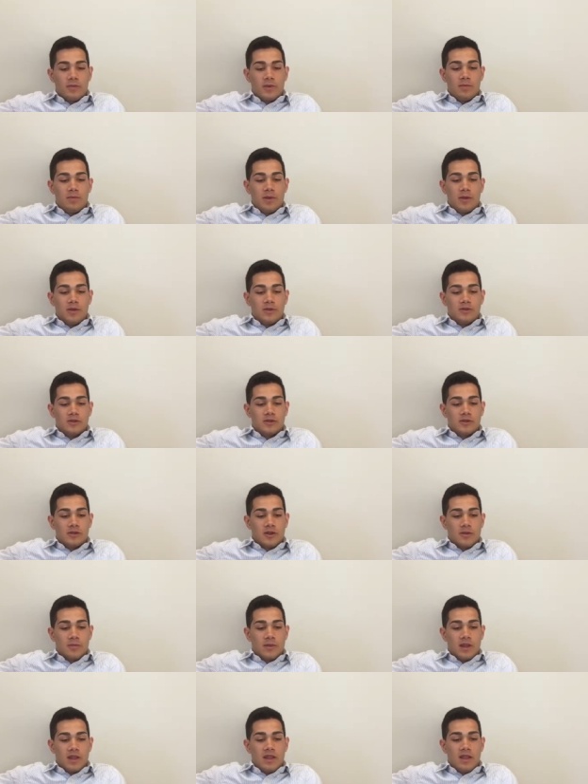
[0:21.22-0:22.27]
to be built in
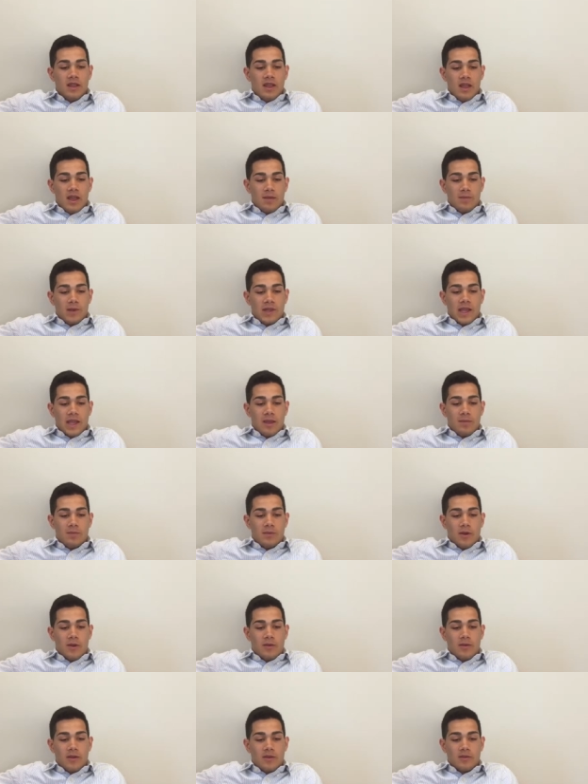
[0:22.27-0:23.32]
Germany and became
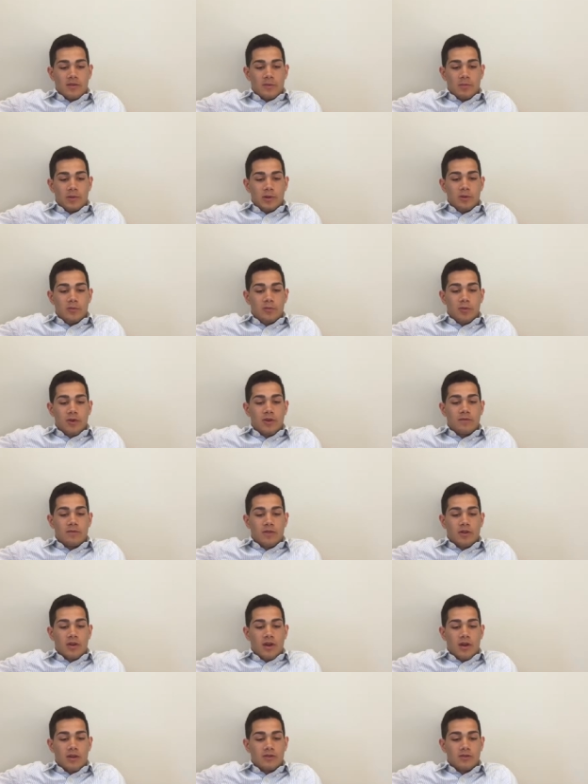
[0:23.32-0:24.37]
known as the blueprint for
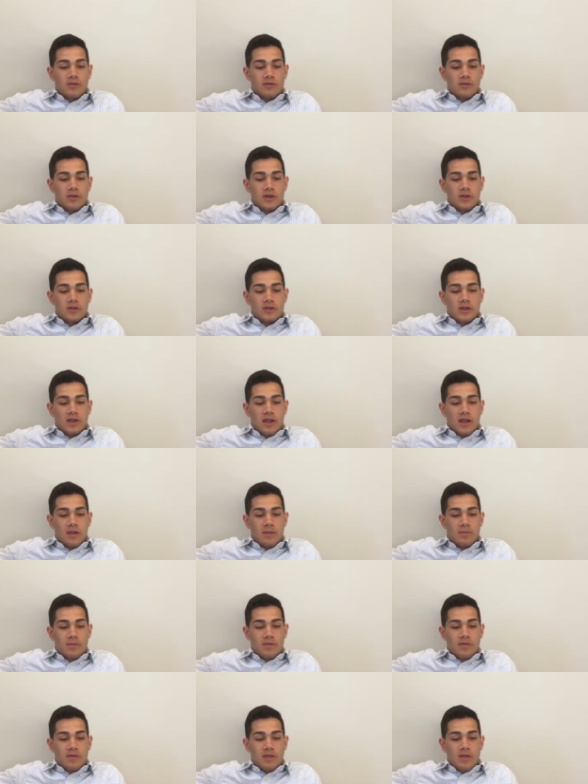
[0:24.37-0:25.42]
concentration
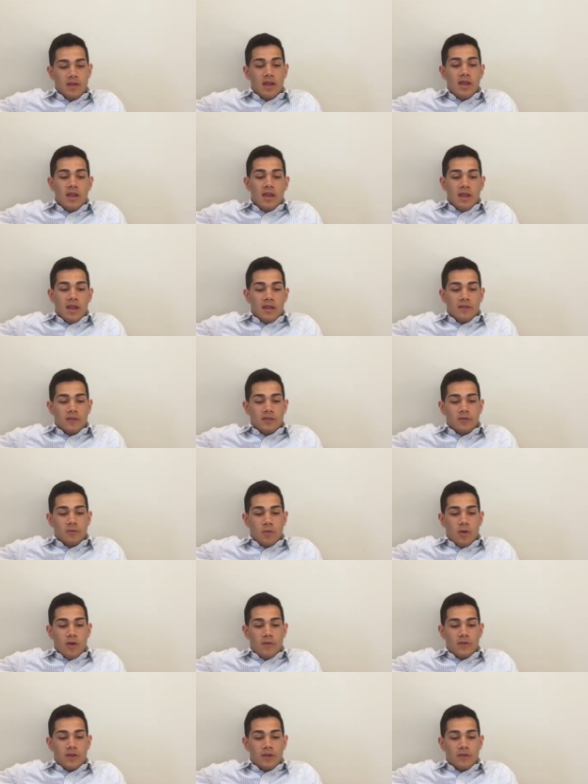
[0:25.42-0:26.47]
camps. In the
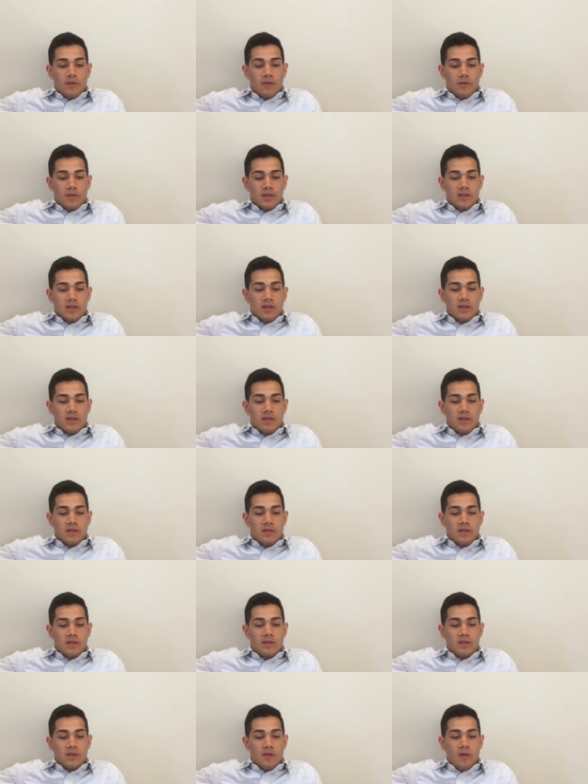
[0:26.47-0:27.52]
12 years of its
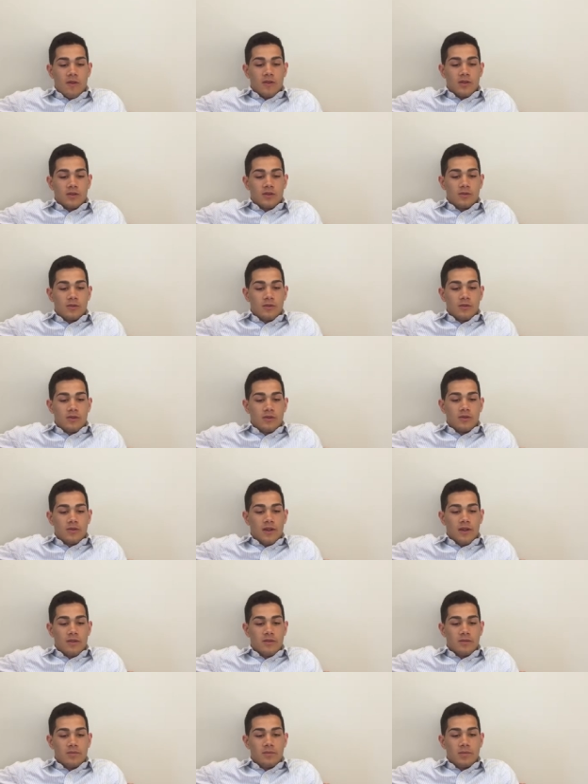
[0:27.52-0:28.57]
existence, over
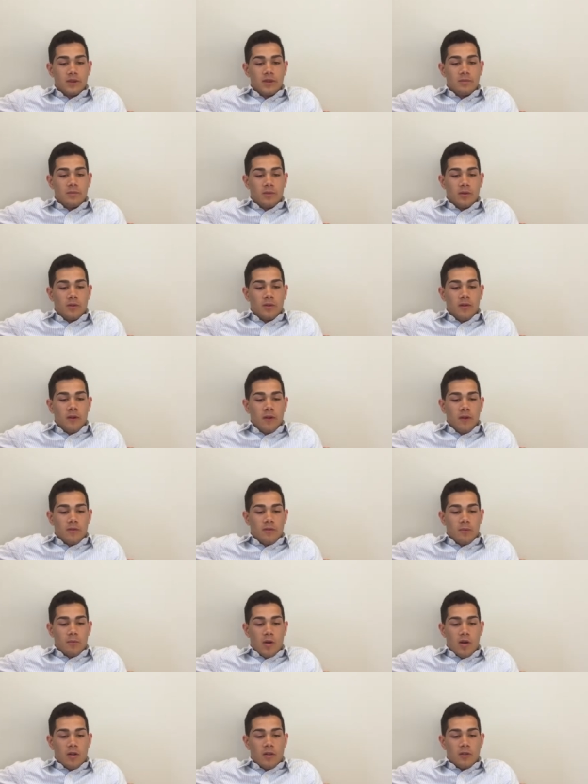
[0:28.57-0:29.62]
200,000 people
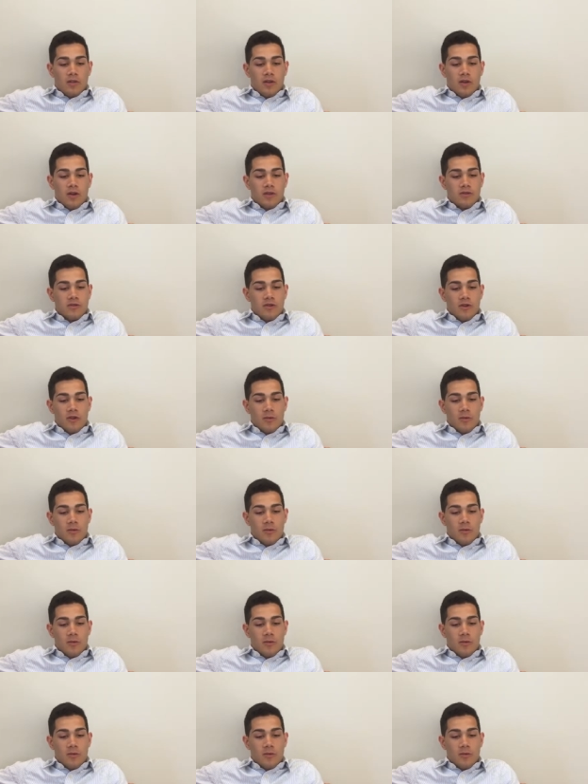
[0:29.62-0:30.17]
from all across